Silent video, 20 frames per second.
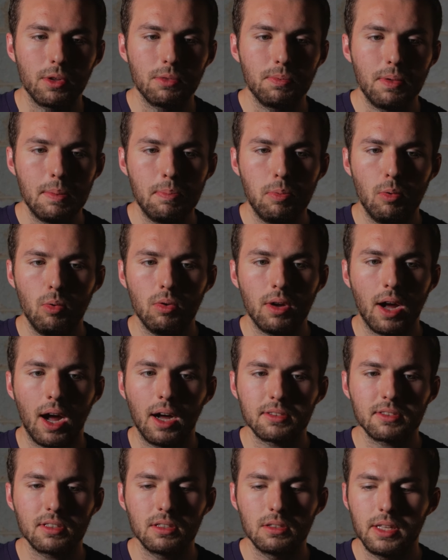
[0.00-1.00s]
with people
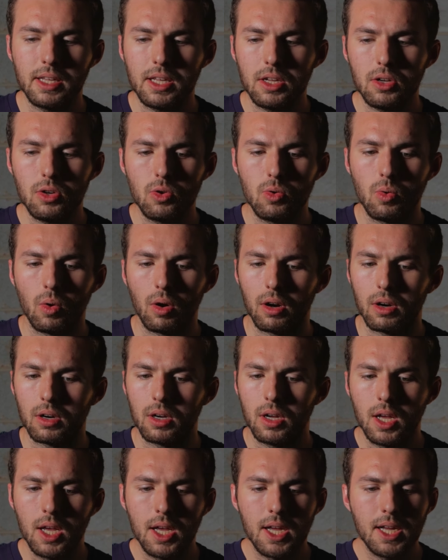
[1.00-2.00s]
constantly who
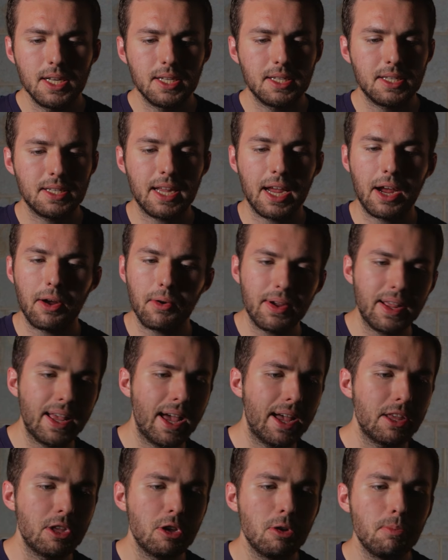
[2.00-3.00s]
are tearing
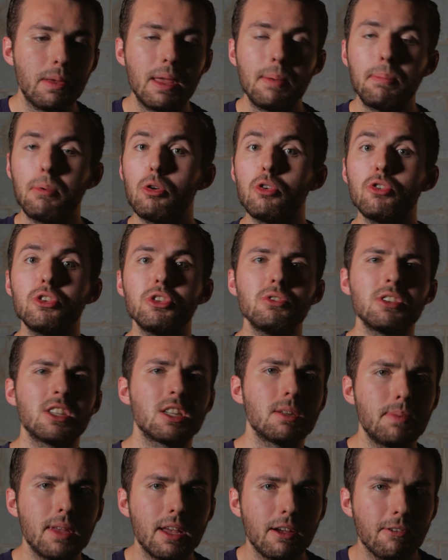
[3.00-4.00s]
at you, people who
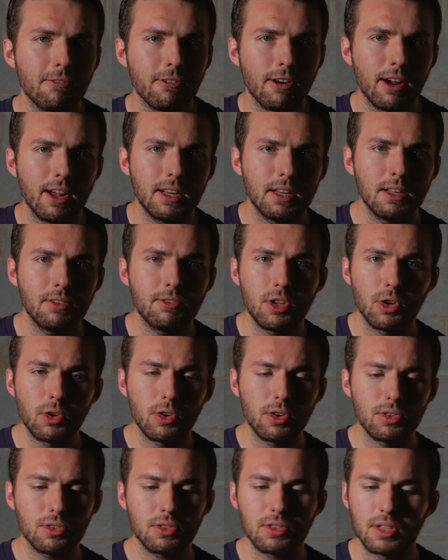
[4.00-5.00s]
used to be a friend of
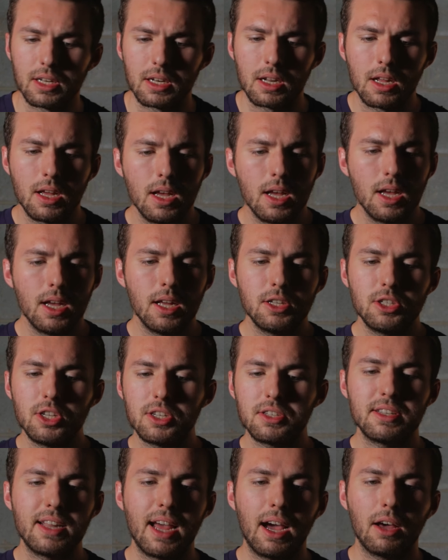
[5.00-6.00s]
yours and
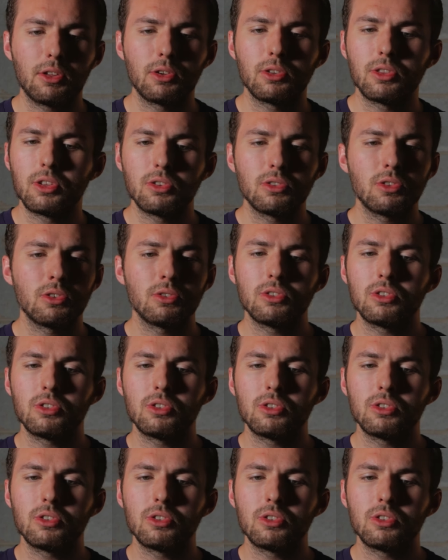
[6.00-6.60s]
just now they're